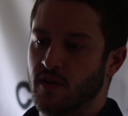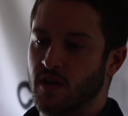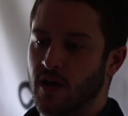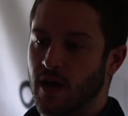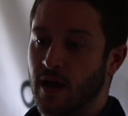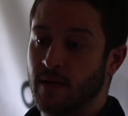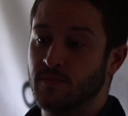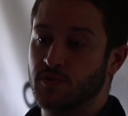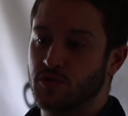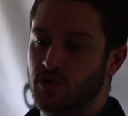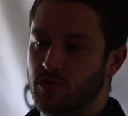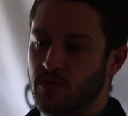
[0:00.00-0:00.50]

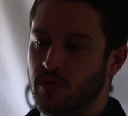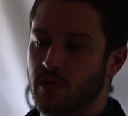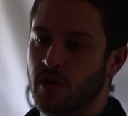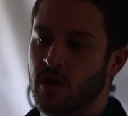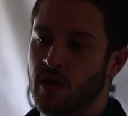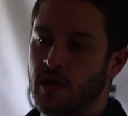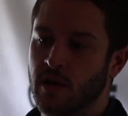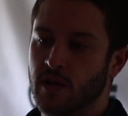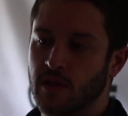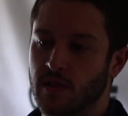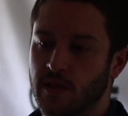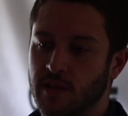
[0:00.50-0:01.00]
I'm sure,
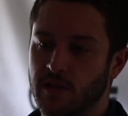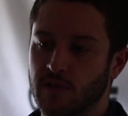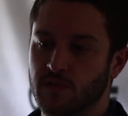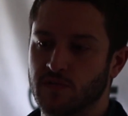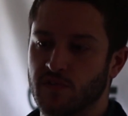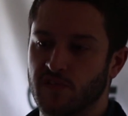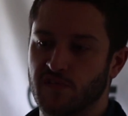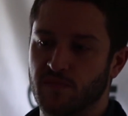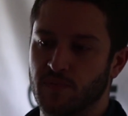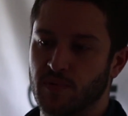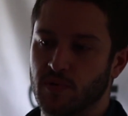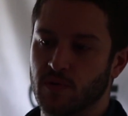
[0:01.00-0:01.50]
legal
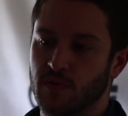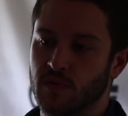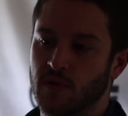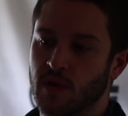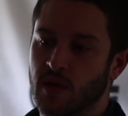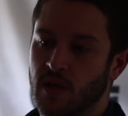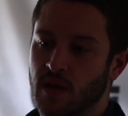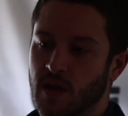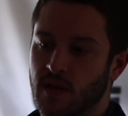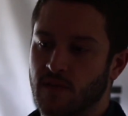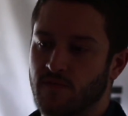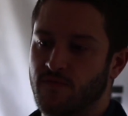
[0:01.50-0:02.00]
dispute
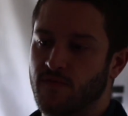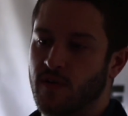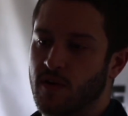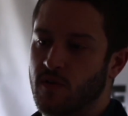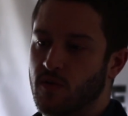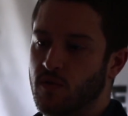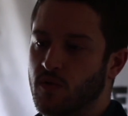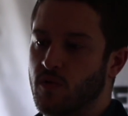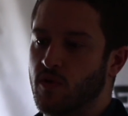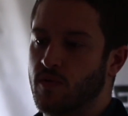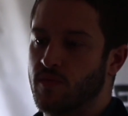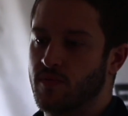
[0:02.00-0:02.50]
and
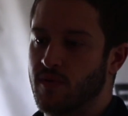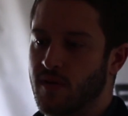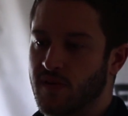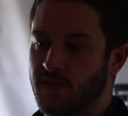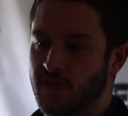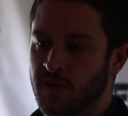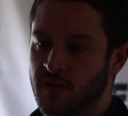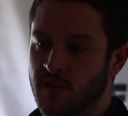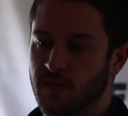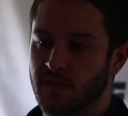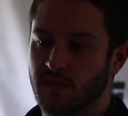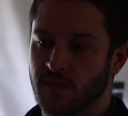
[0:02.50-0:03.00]
federal court
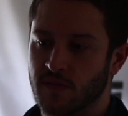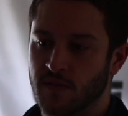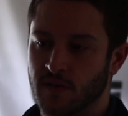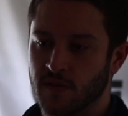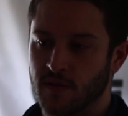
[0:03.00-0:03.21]
precedents.